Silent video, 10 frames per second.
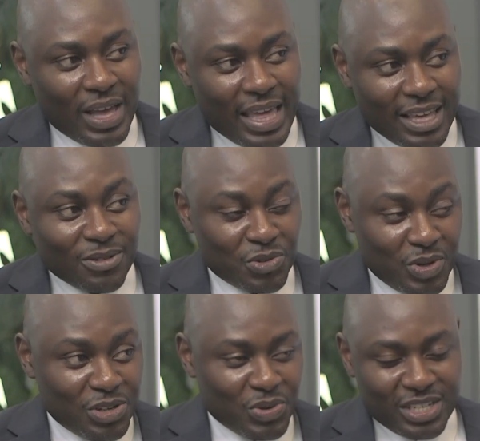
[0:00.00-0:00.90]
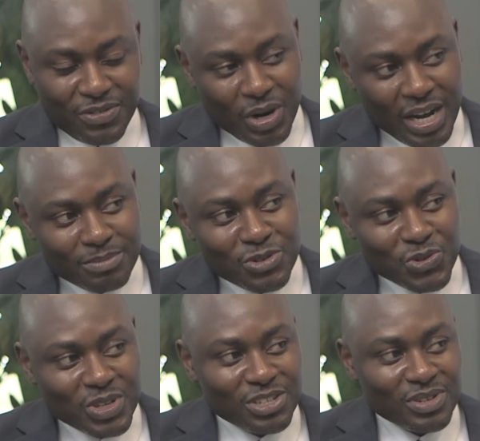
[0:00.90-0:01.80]
And that was 2020. If you come to
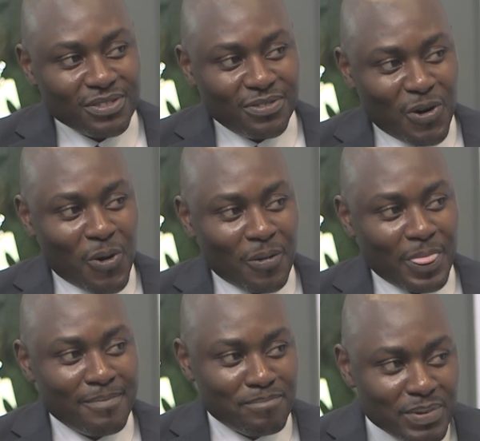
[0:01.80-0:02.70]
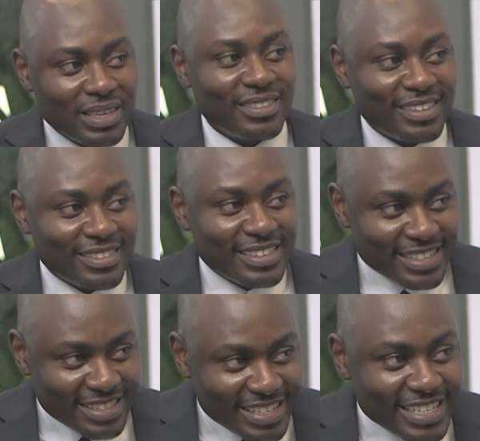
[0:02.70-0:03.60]
2024, business
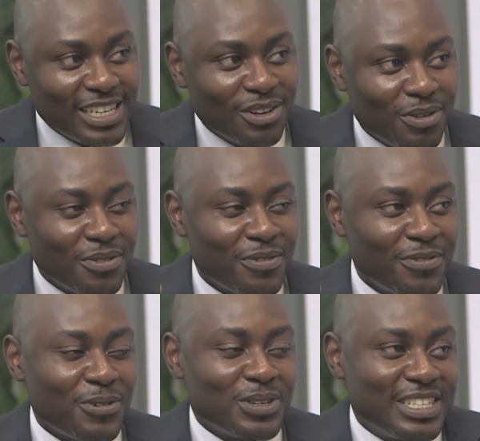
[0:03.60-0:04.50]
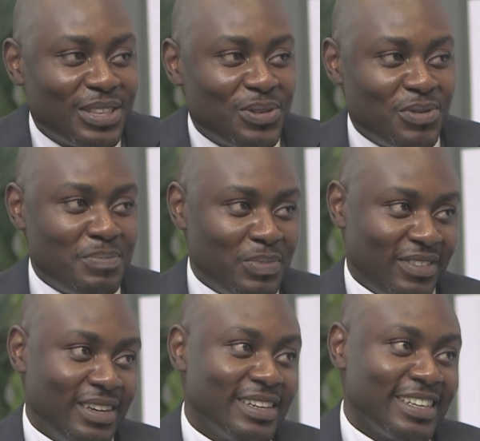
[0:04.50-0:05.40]
is still
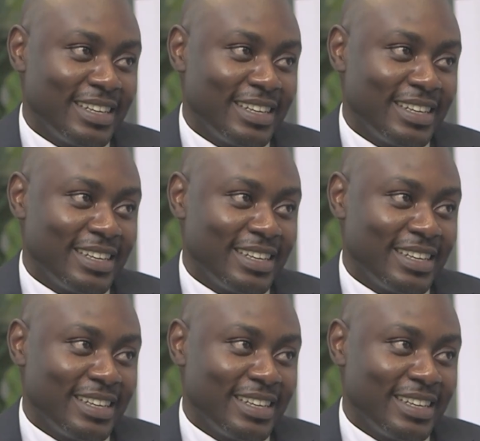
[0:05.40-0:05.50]
43%.